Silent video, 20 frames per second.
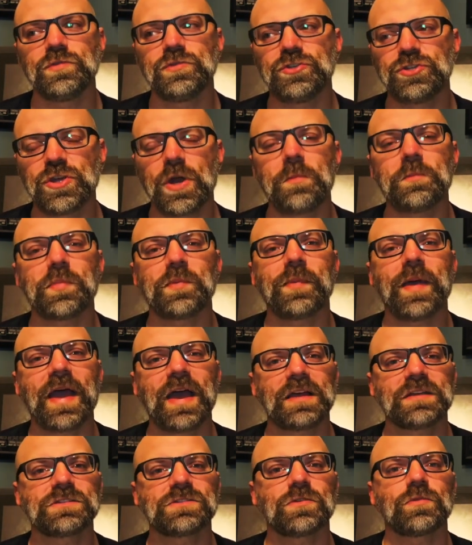jump
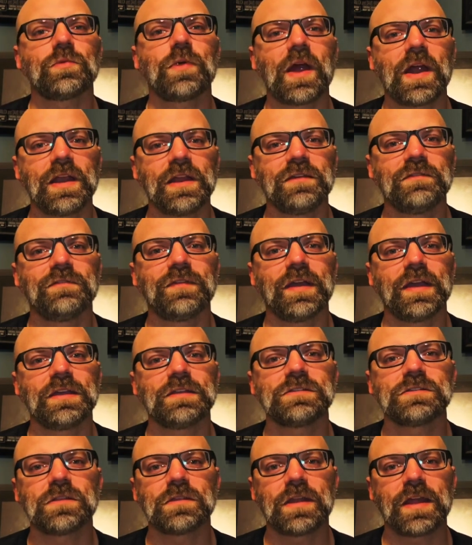past the writing
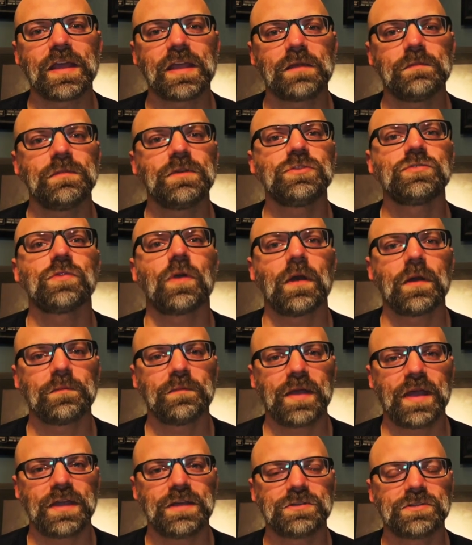phase so that I can be drawing
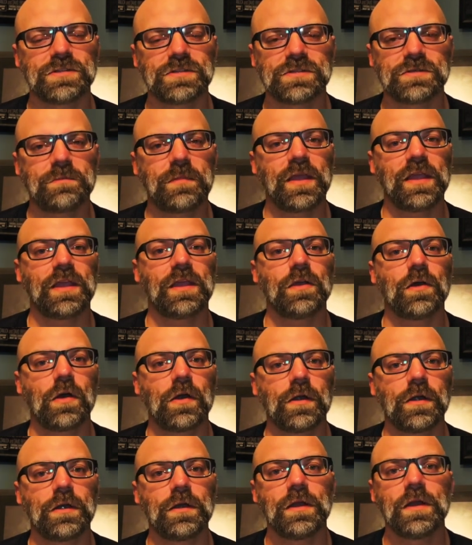pages and making
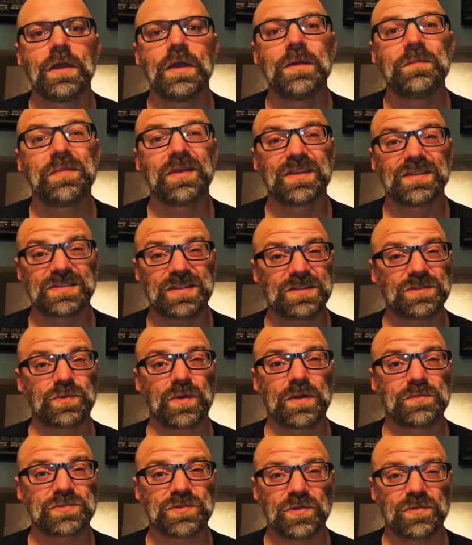art, because that's what
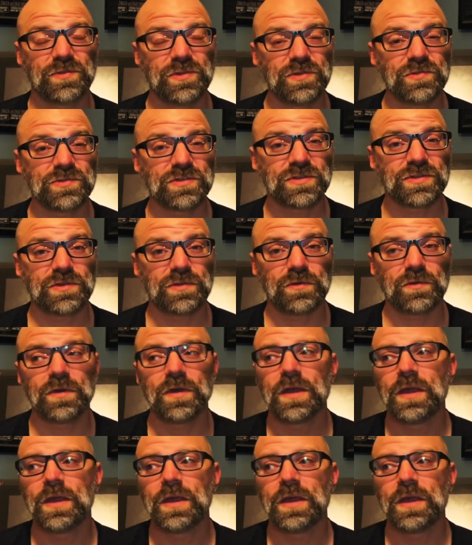I'm so used to.